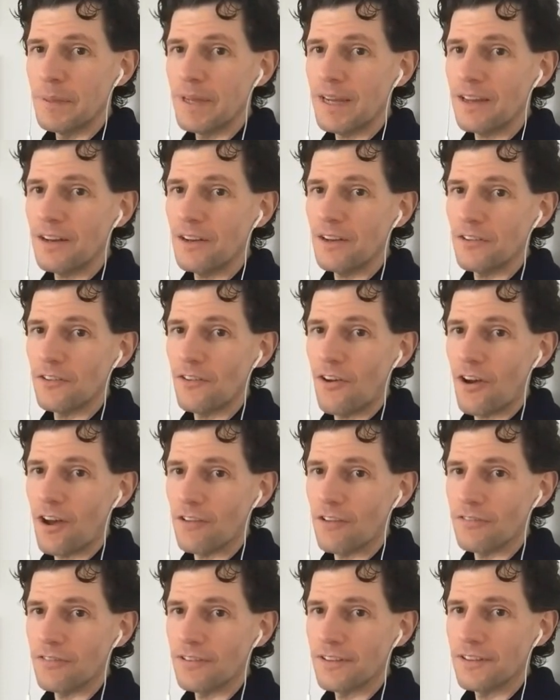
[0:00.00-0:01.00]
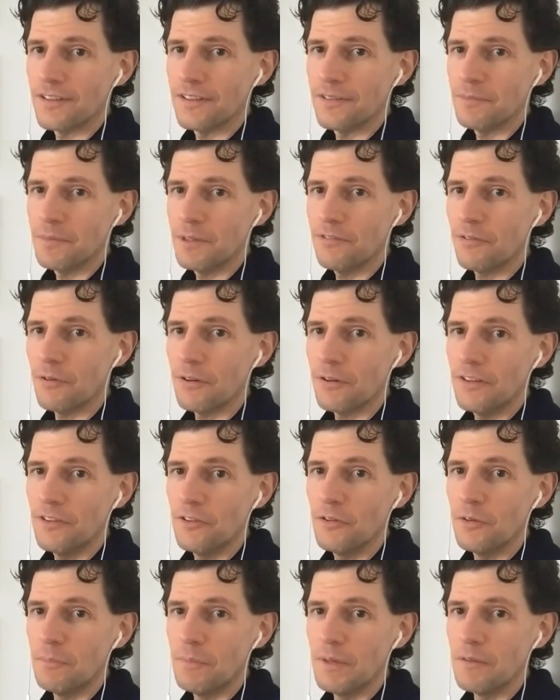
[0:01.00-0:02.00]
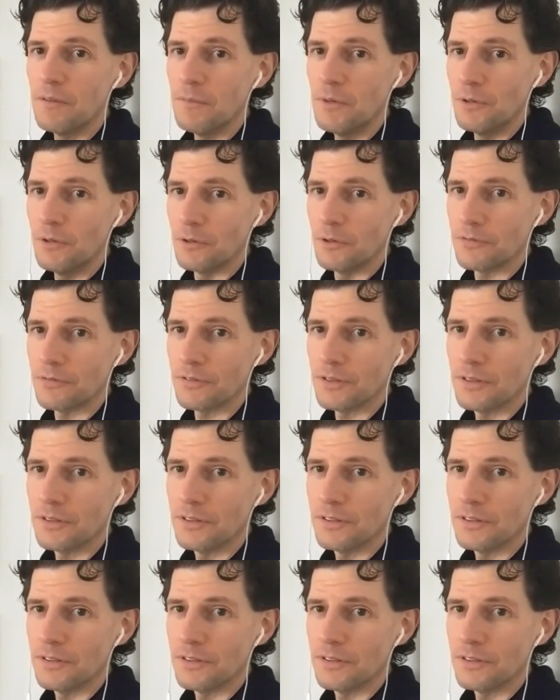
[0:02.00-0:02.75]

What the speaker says: picking us off before they do the big move.